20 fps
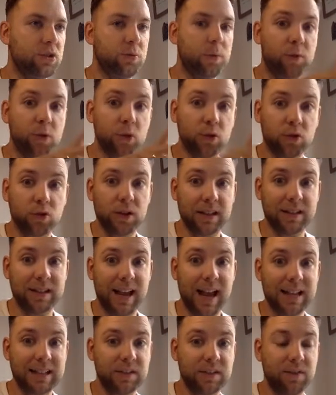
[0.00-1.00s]
just done a
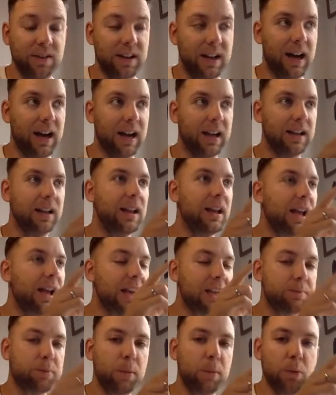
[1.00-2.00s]
test for 9.
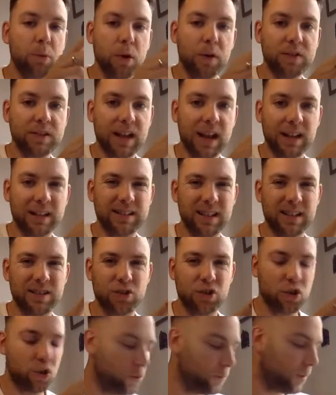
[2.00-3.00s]
It's probably worth testing
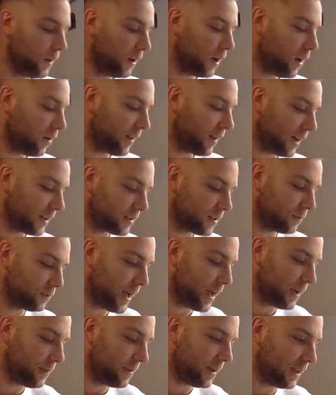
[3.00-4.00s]
2 below that, so
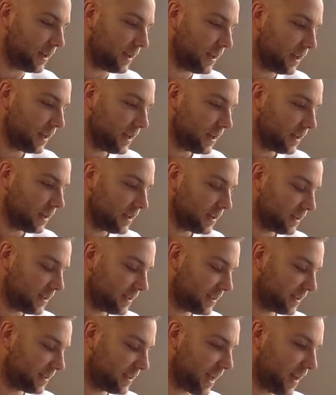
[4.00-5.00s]
maybe
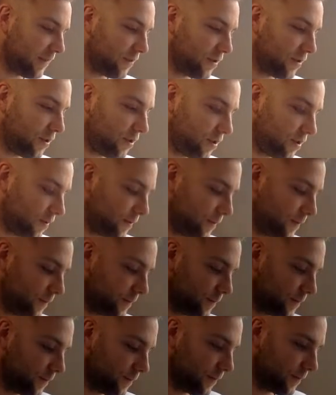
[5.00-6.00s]
7,
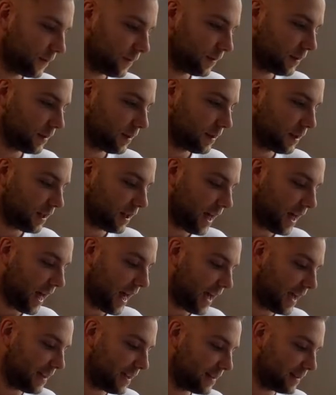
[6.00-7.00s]

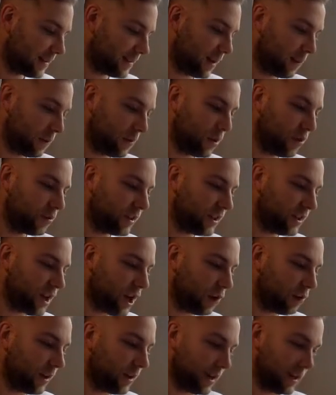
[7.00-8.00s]
8, and we already
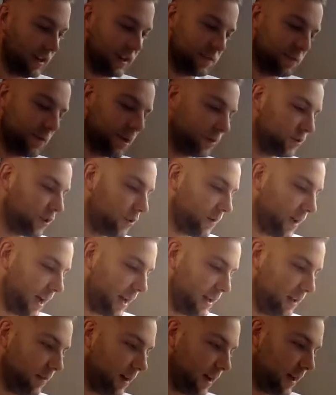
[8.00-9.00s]
know 9 is, but I'll do it
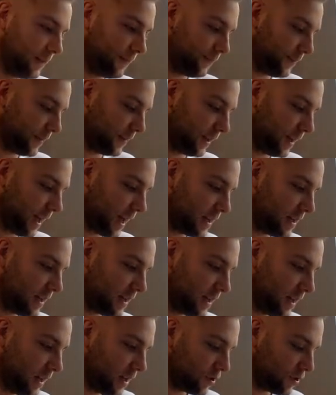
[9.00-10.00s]
anyway. Okay,
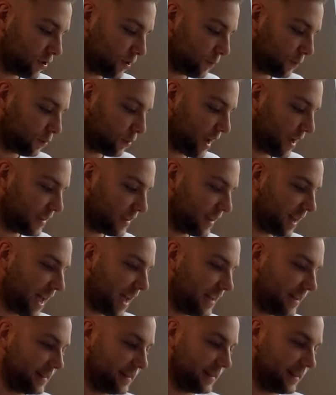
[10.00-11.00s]
so press
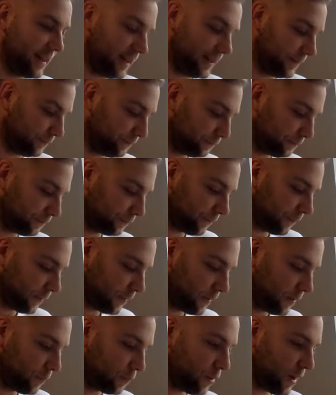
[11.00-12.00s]
AC,
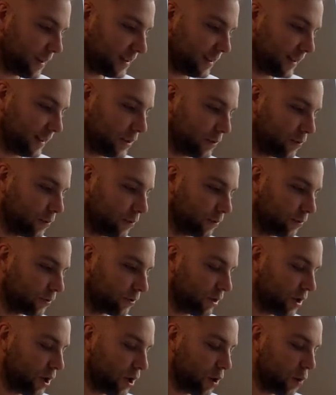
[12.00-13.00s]
press equals.
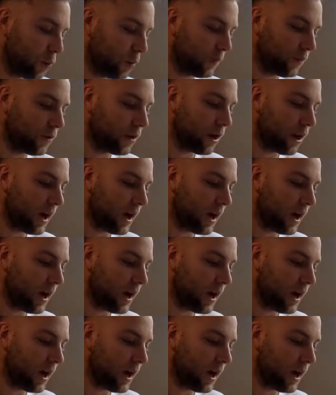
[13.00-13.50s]
We've got